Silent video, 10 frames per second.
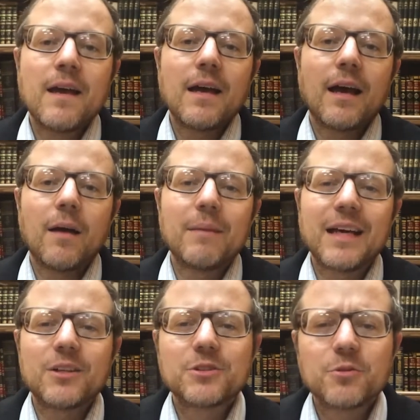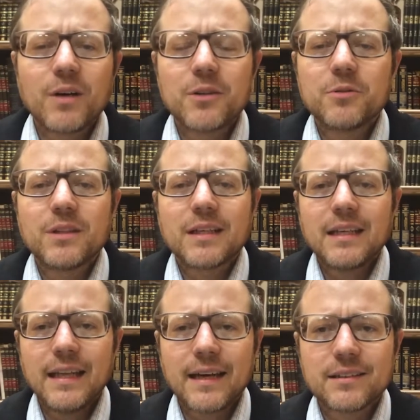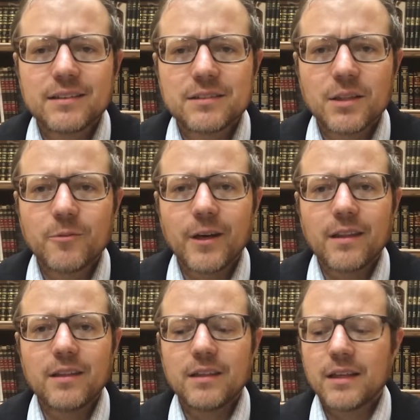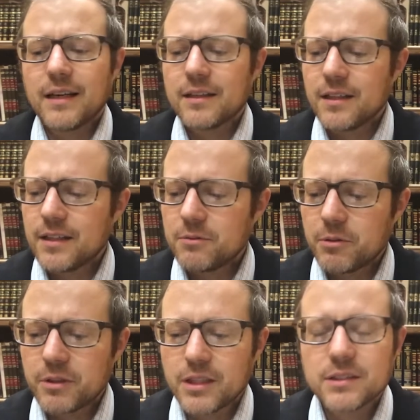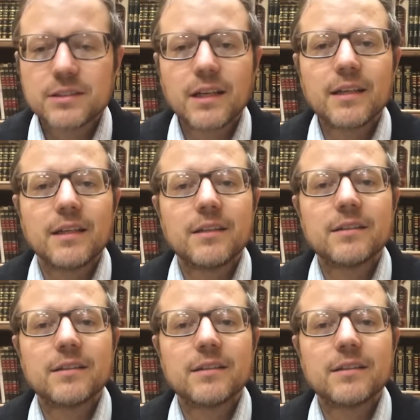And I also want to connect in some way the Haggadah, what we're going to study,